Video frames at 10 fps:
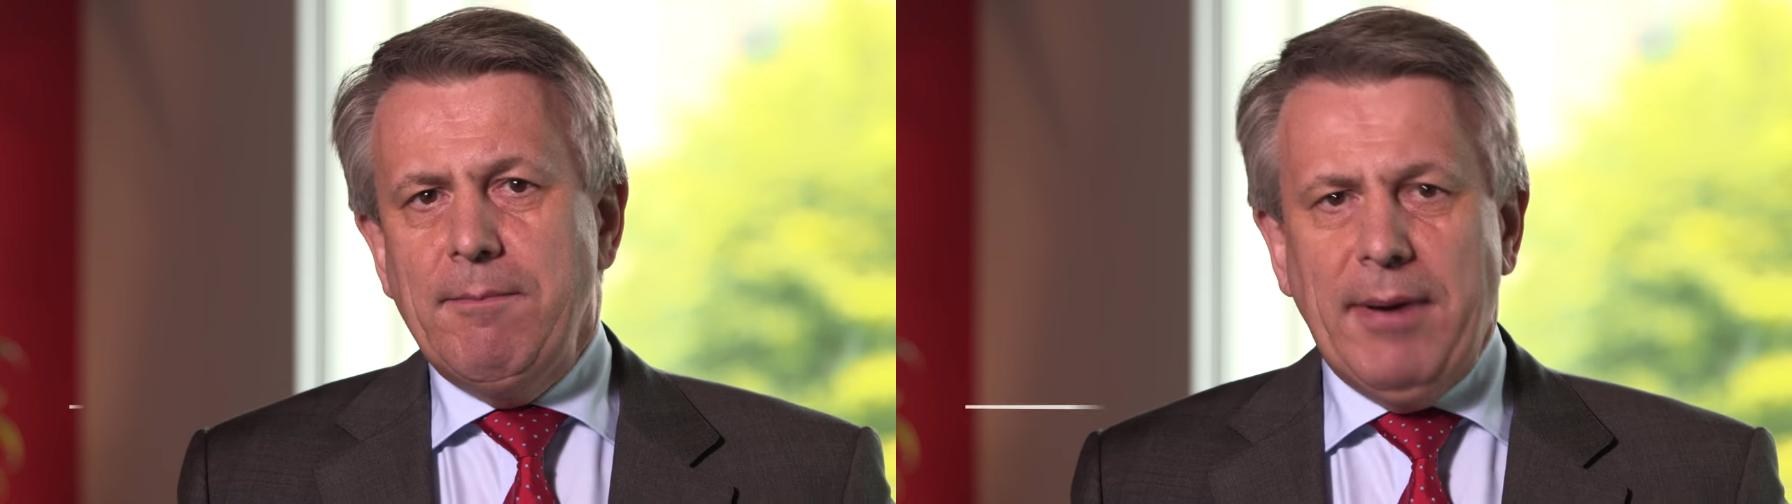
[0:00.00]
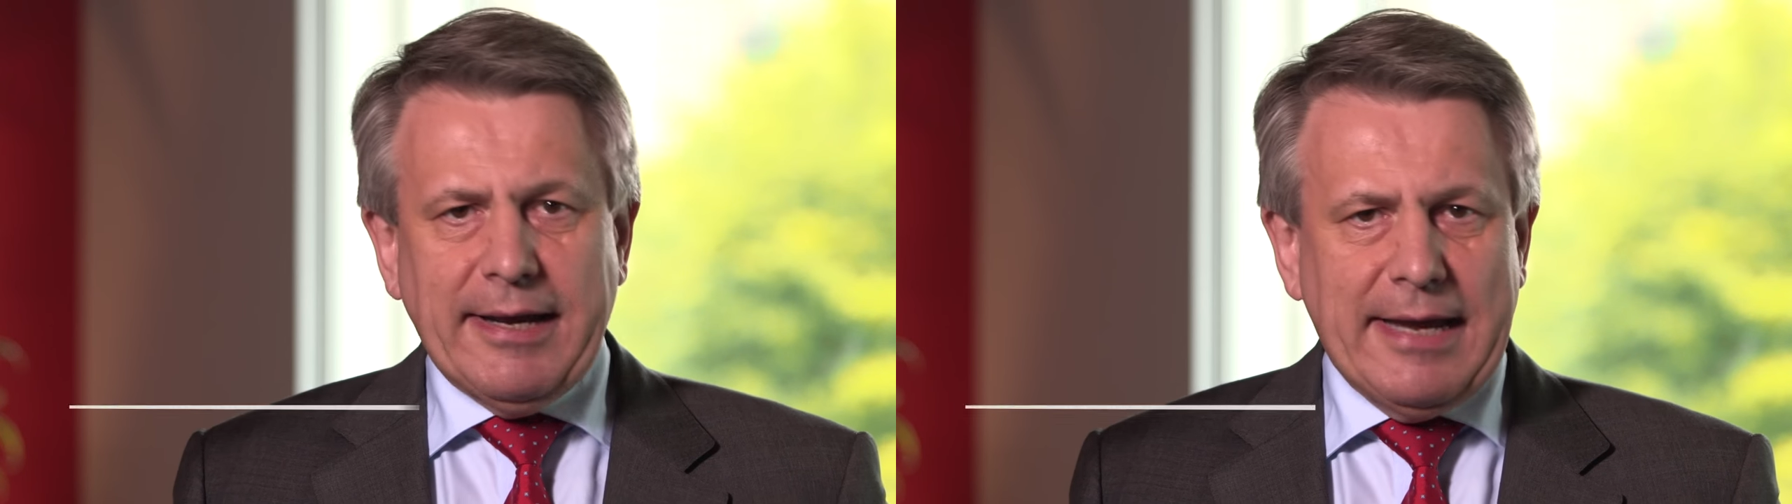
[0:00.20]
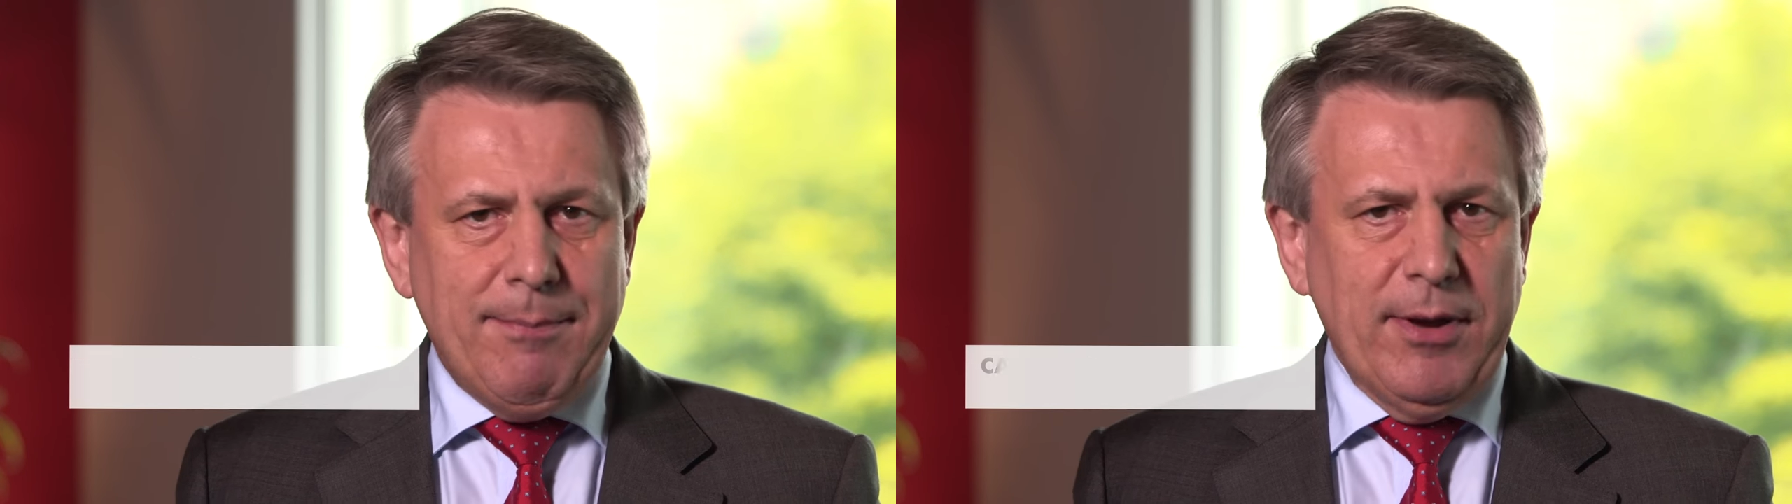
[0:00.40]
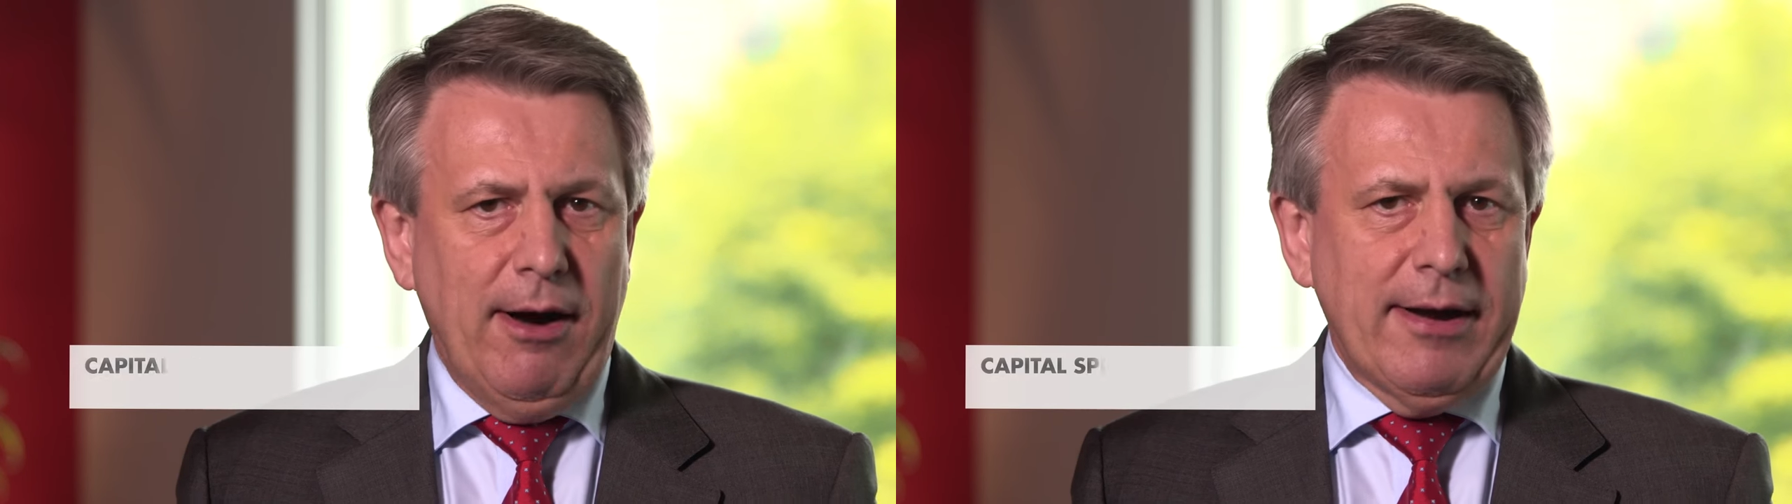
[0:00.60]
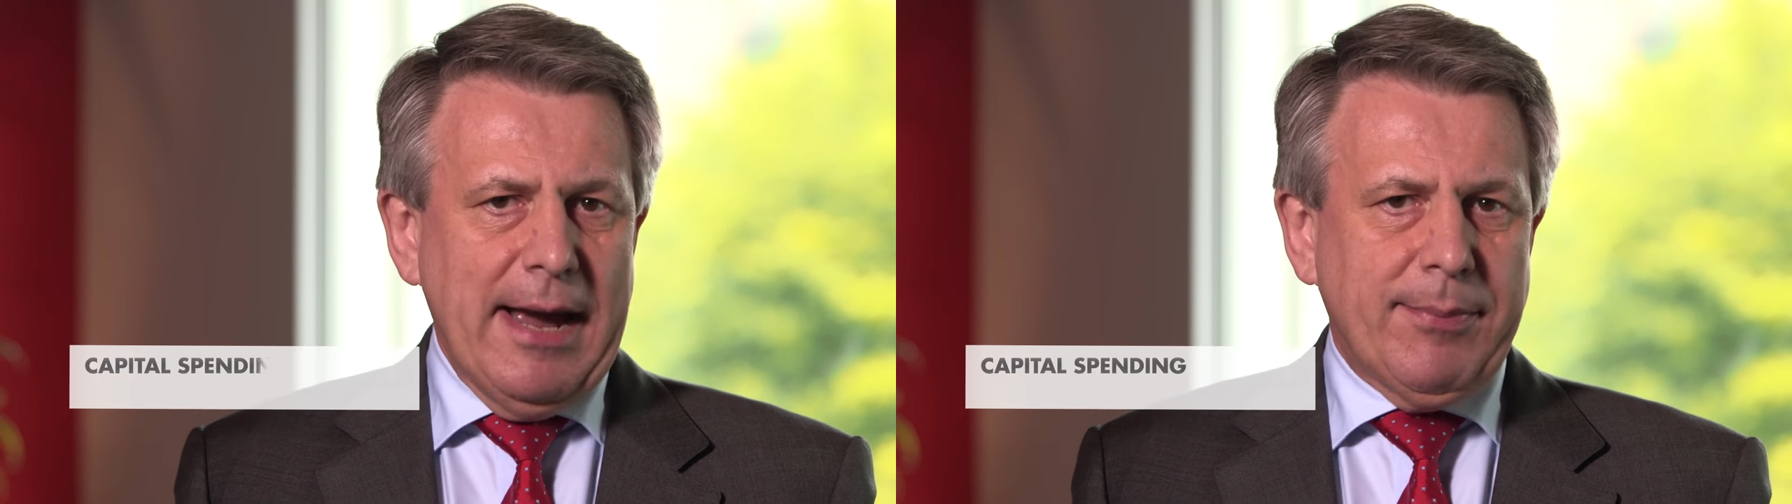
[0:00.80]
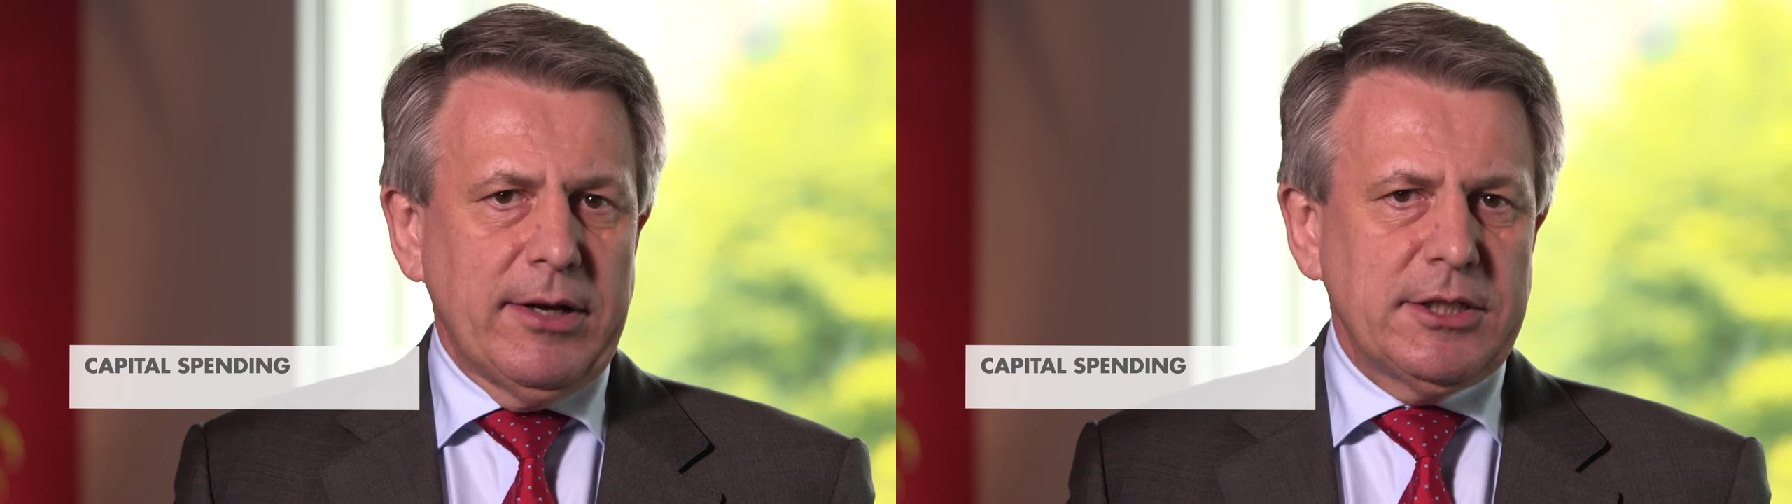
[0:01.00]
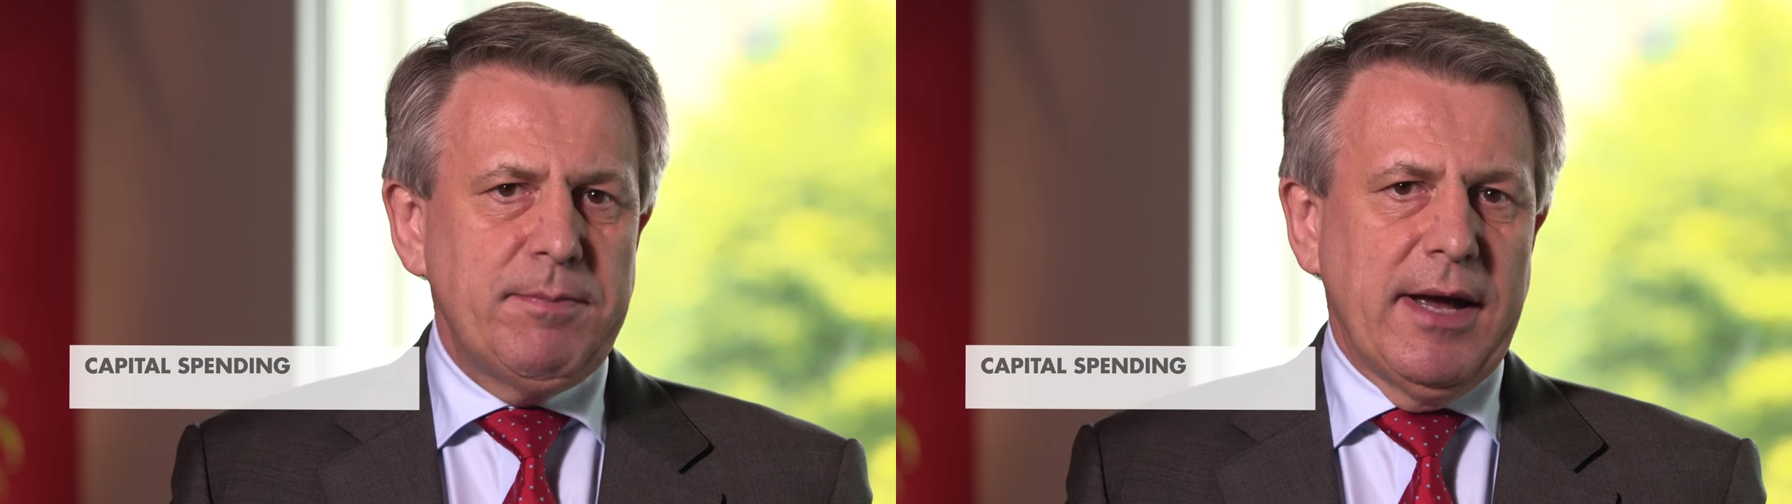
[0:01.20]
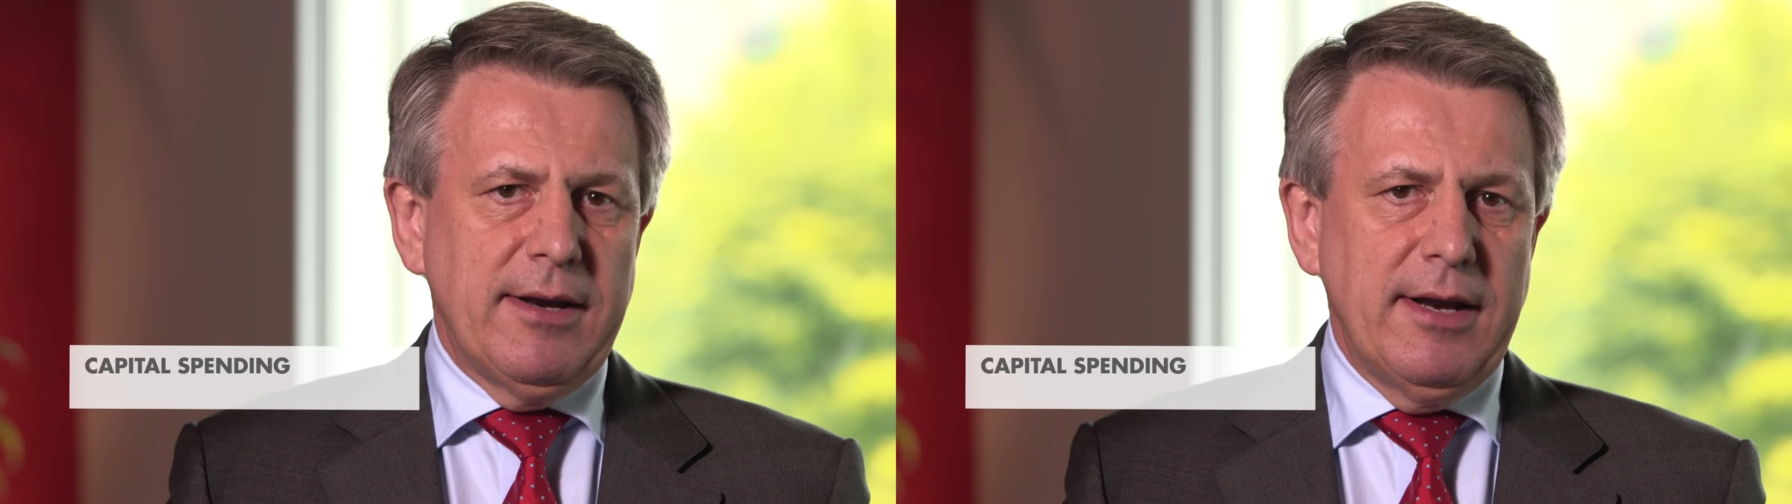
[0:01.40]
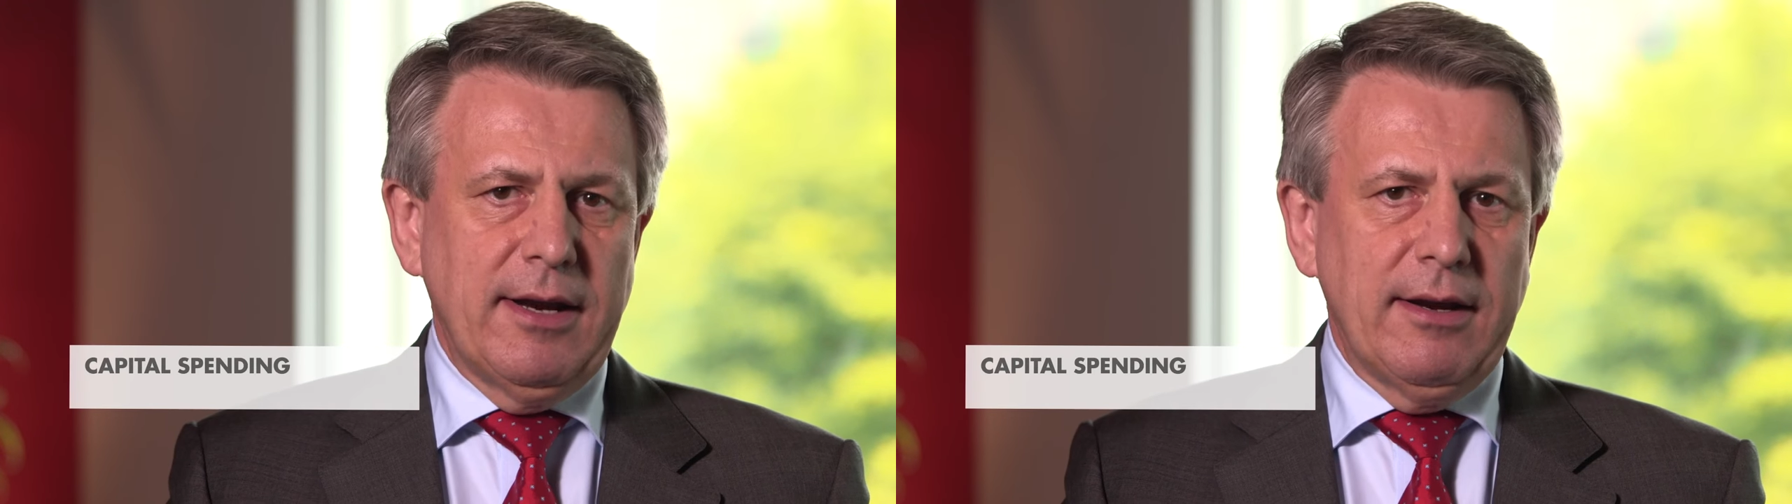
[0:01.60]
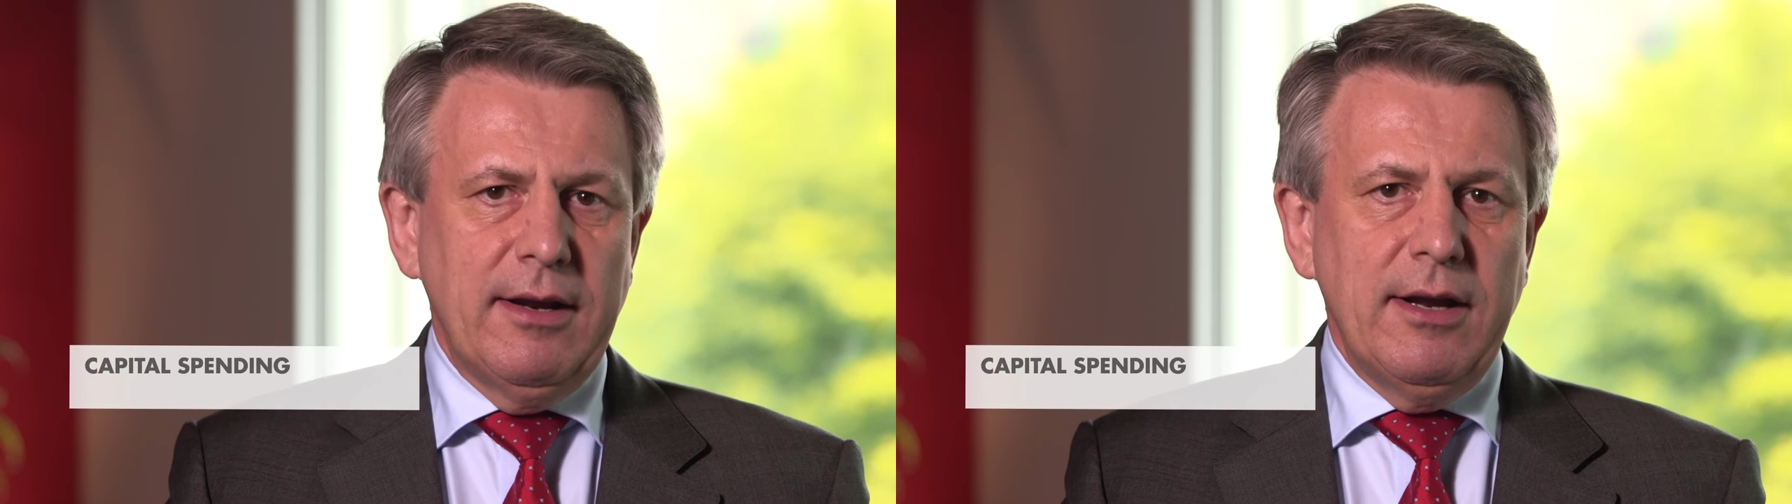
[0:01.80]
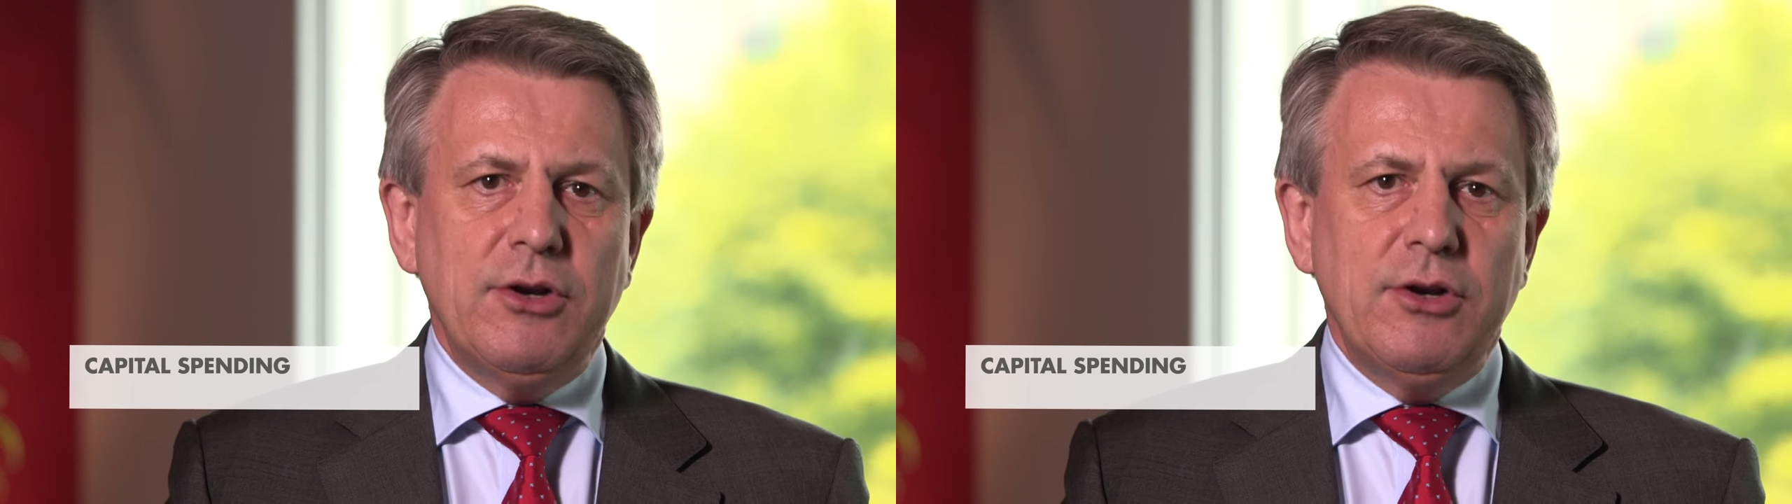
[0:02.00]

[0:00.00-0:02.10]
By capping our capital spending